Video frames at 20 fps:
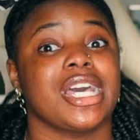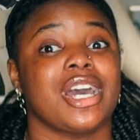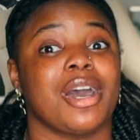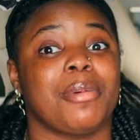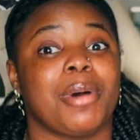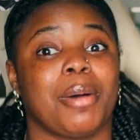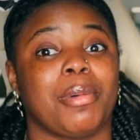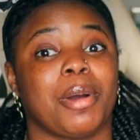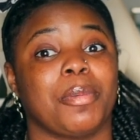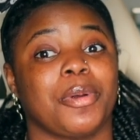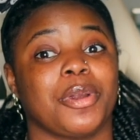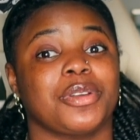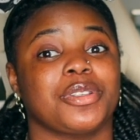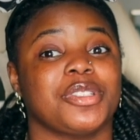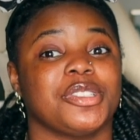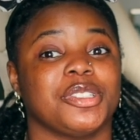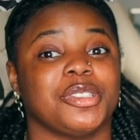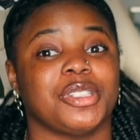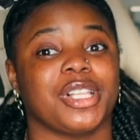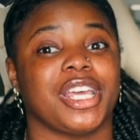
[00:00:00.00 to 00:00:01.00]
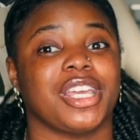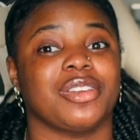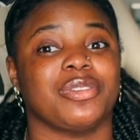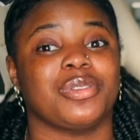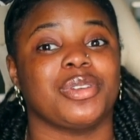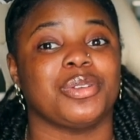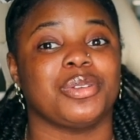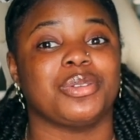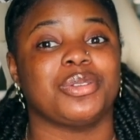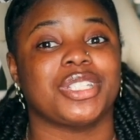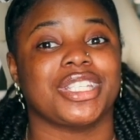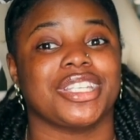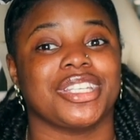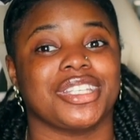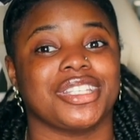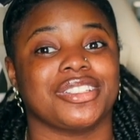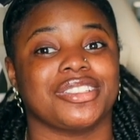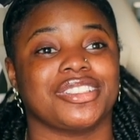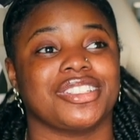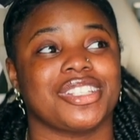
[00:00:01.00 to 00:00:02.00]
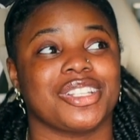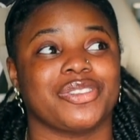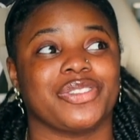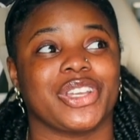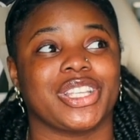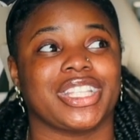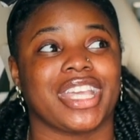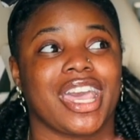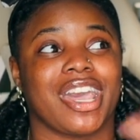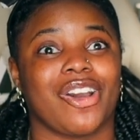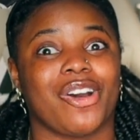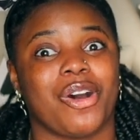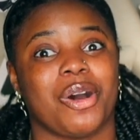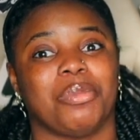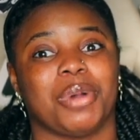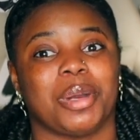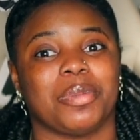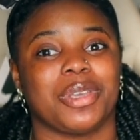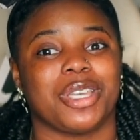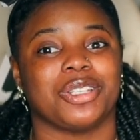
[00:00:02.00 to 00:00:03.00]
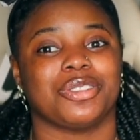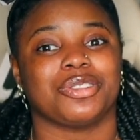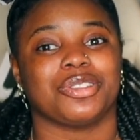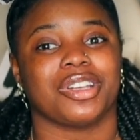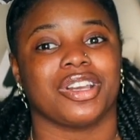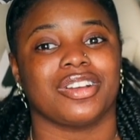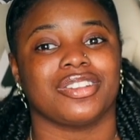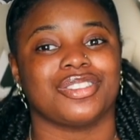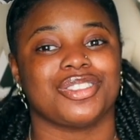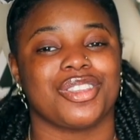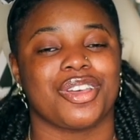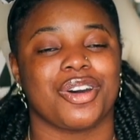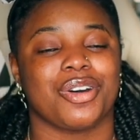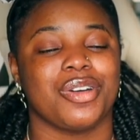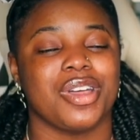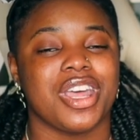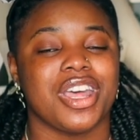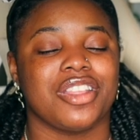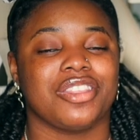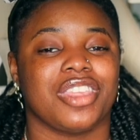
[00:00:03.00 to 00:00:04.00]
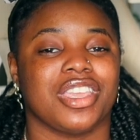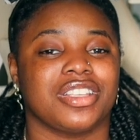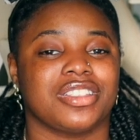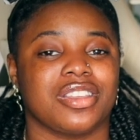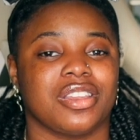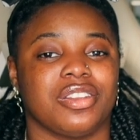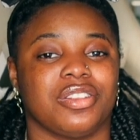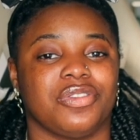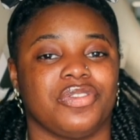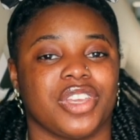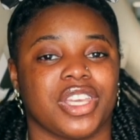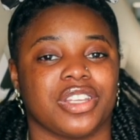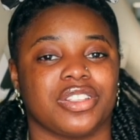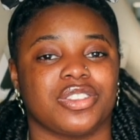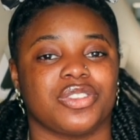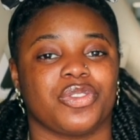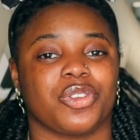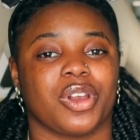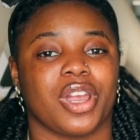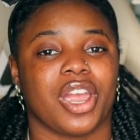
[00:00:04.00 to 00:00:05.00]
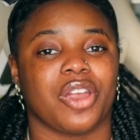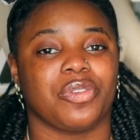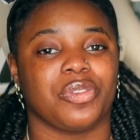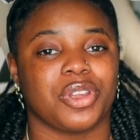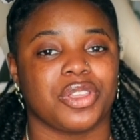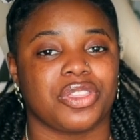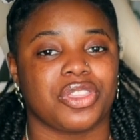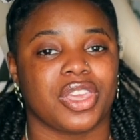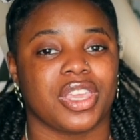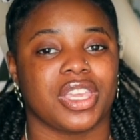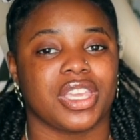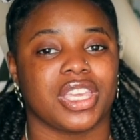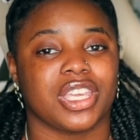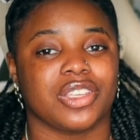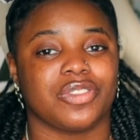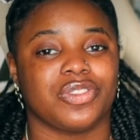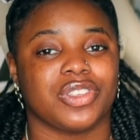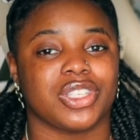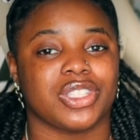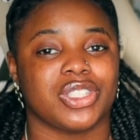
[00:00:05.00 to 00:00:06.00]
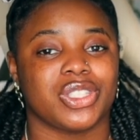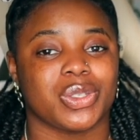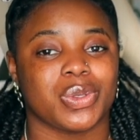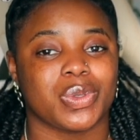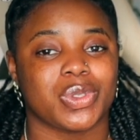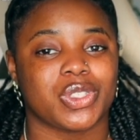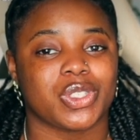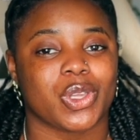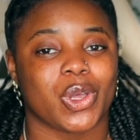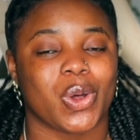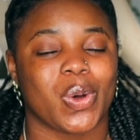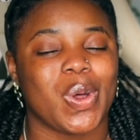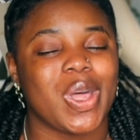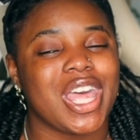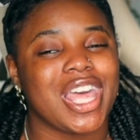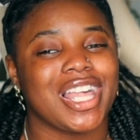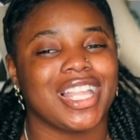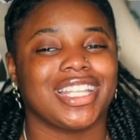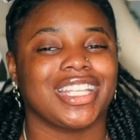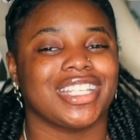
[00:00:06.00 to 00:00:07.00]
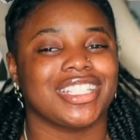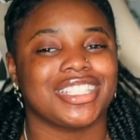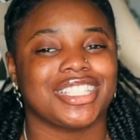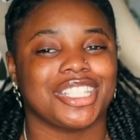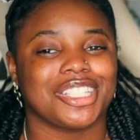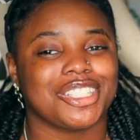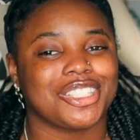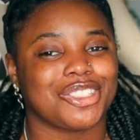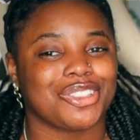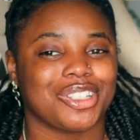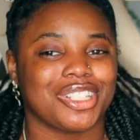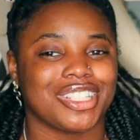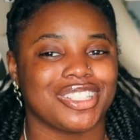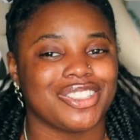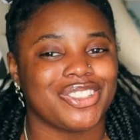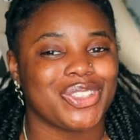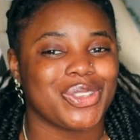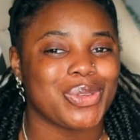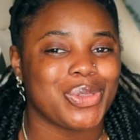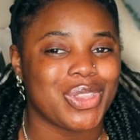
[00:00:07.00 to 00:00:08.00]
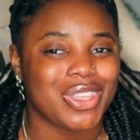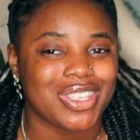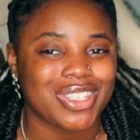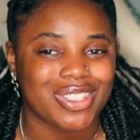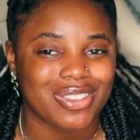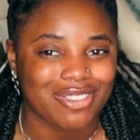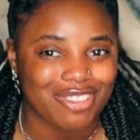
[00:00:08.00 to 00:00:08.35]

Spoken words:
about my personal like voodoo shit and stuff like that on my Patreon. So thanks in advance for everything. If you do so, let's get straight into this